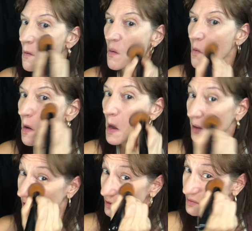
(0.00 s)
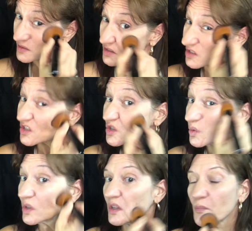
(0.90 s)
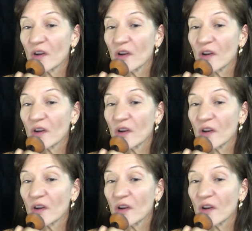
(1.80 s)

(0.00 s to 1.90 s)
you just swirl it,